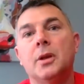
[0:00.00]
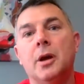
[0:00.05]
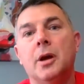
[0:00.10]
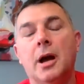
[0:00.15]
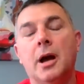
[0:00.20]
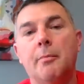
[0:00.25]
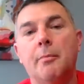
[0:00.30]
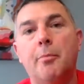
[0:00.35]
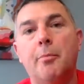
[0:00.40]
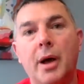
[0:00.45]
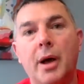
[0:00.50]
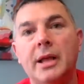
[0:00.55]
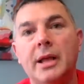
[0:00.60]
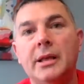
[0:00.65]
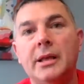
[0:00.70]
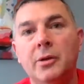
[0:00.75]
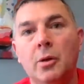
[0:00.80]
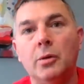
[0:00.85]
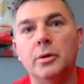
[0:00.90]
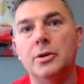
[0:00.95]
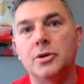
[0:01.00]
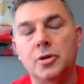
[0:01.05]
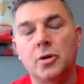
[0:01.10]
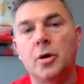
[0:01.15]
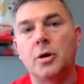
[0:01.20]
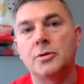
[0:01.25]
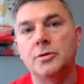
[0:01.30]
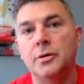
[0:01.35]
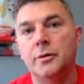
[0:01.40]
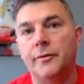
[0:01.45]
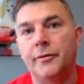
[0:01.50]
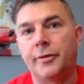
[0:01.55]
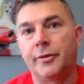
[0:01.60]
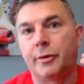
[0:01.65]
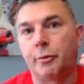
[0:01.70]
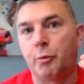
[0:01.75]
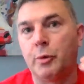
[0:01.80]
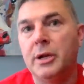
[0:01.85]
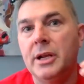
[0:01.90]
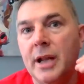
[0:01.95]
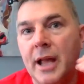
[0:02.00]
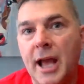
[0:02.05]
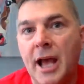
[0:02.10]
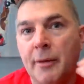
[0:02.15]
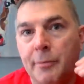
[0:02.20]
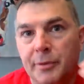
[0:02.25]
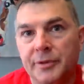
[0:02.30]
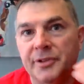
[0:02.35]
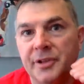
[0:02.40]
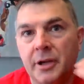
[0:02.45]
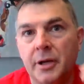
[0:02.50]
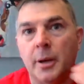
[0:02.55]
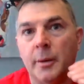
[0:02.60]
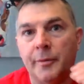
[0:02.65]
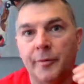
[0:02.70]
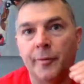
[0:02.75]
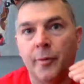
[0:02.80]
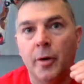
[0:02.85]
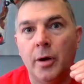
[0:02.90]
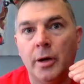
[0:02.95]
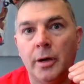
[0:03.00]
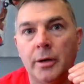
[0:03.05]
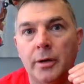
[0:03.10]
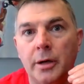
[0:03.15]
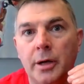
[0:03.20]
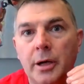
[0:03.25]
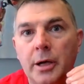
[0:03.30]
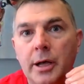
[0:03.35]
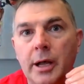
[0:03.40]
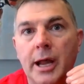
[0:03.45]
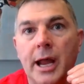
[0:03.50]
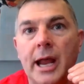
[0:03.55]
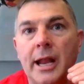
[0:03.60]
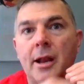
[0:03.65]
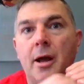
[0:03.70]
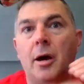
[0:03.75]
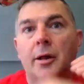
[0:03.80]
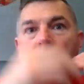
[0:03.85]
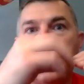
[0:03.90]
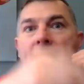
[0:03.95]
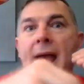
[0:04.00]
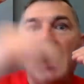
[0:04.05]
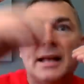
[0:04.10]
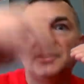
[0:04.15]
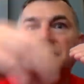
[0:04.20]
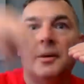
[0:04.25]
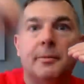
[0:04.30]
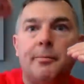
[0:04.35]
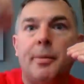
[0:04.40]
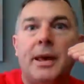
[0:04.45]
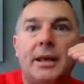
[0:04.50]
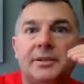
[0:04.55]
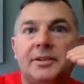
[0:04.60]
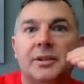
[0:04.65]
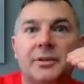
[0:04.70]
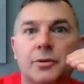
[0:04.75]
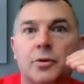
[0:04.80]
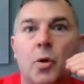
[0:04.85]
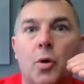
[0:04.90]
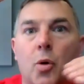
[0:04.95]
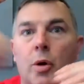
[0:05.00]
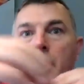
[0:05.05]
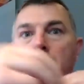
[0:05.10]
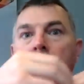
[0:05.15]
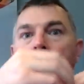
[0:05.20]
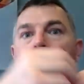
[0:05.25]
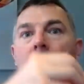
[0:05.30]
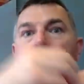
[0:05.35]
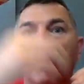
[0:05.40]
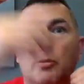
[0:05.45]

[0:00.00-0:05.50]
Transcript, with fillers: uh, but he only charged you three and a half percent up front, and on the asset base is growing